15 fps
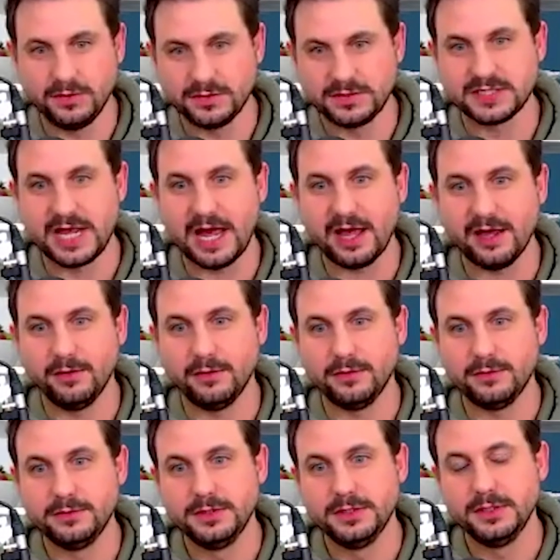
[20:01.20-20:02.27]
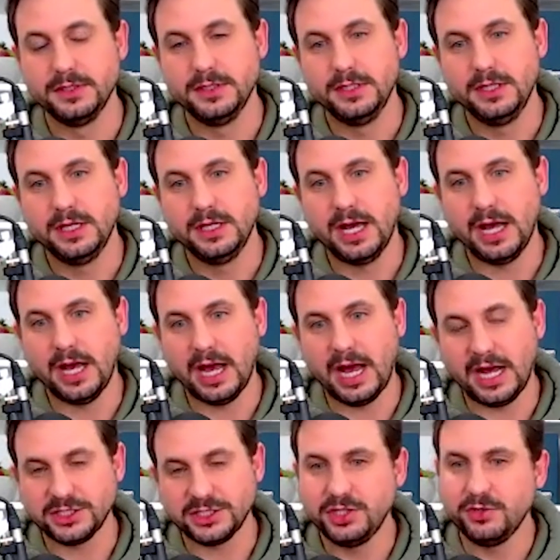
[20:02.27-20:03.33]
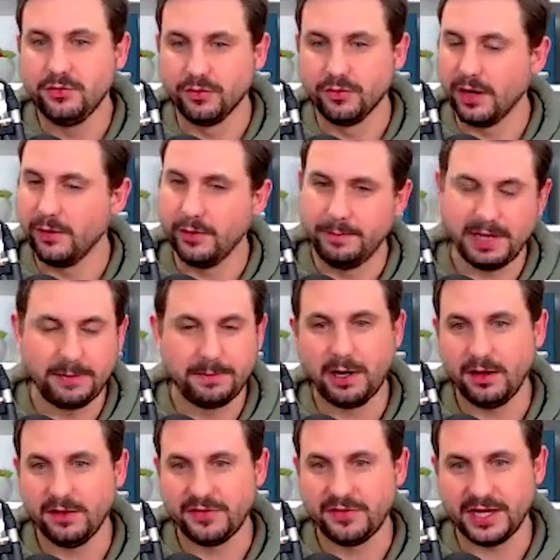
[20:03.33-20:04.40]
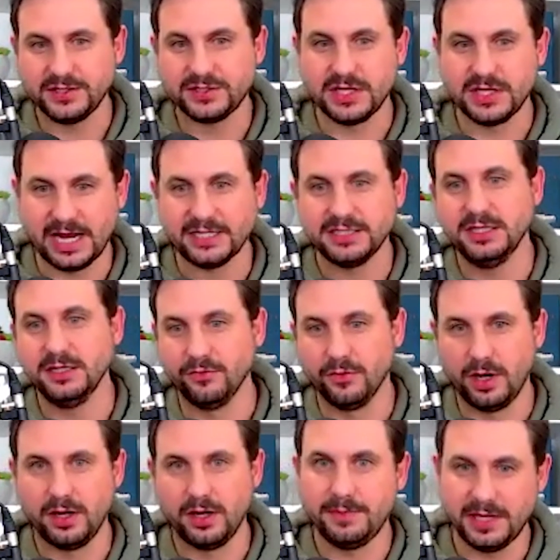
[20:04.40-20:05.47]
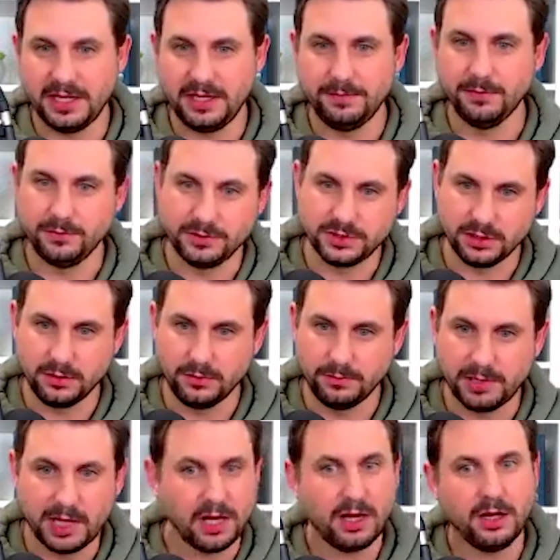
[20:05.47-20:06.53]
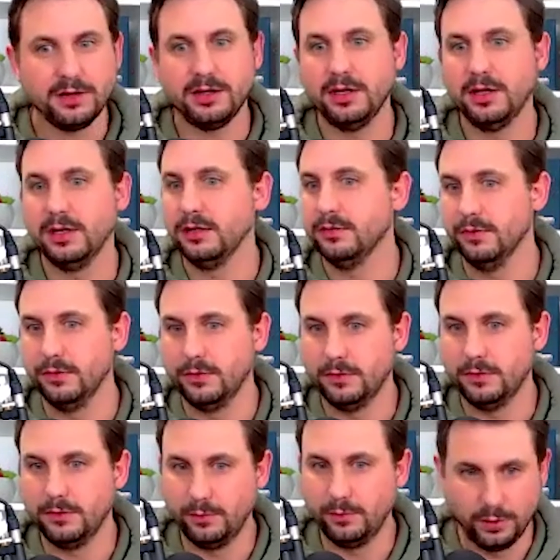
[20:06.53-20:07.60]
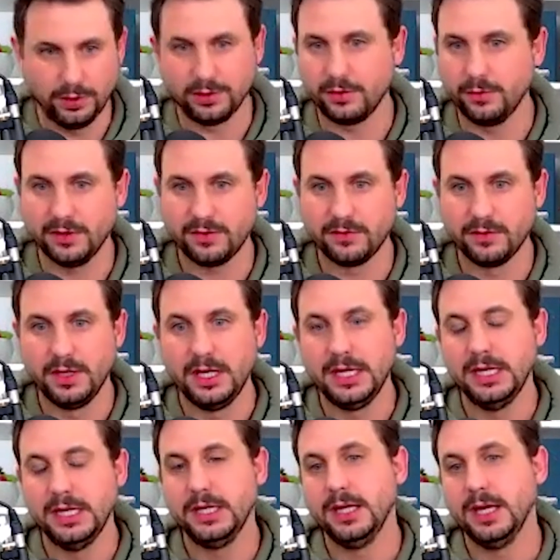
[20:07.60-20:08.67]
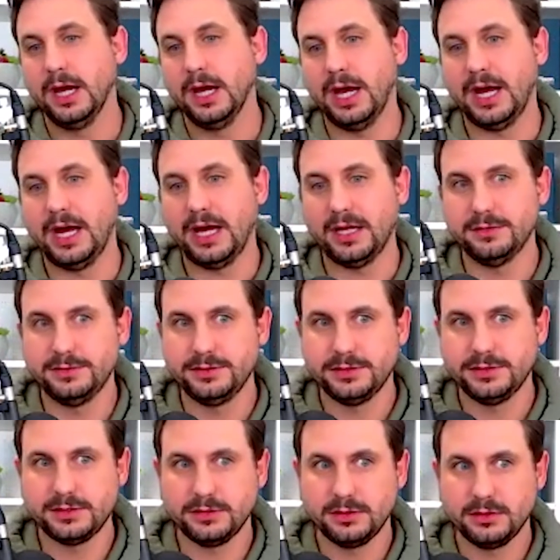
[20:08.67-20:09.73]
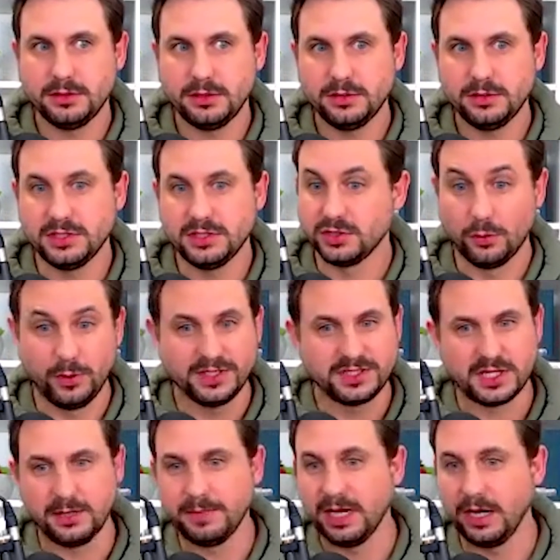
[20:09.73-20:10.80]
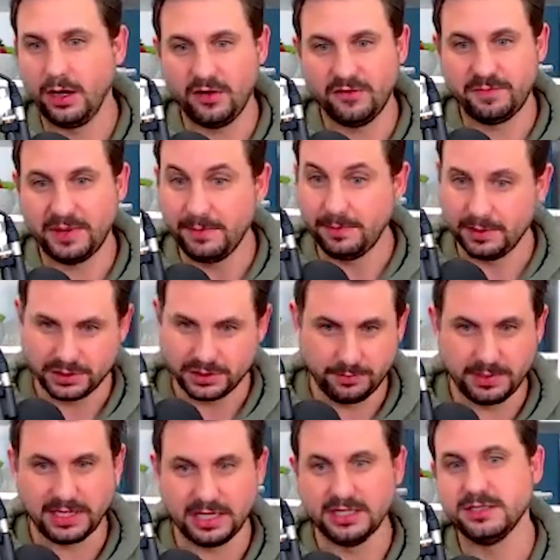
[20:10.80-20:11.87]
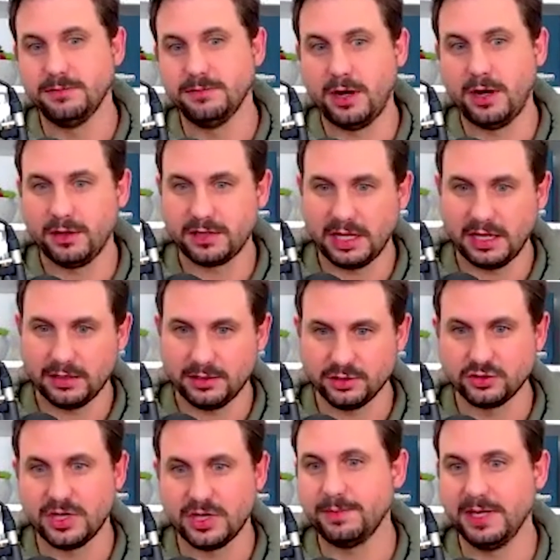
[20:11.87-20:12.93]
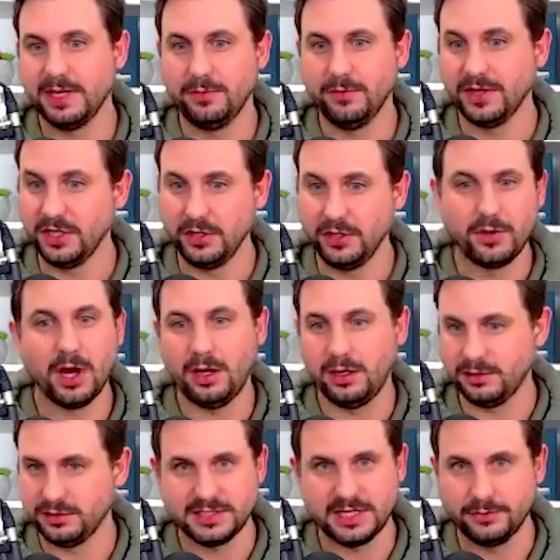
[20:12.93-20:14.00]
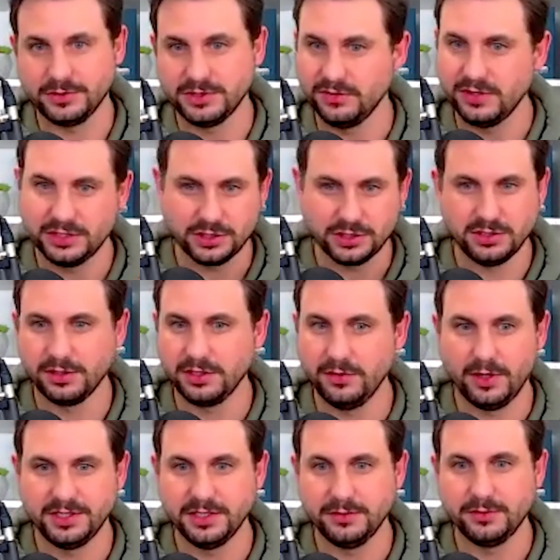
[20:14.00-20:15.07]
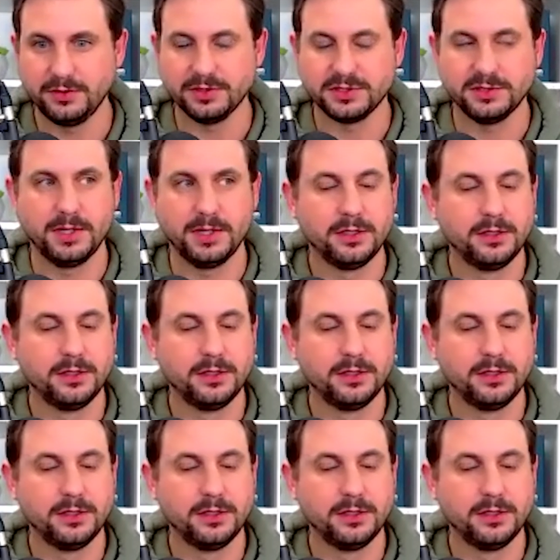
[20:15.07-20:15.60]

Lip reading: scale, as you grow, a big part of that is selecting the right people to partner or work with. And there's always going to be a lot of people as you begin to market and attract people that you can't sell to. They're just not your ideal customer.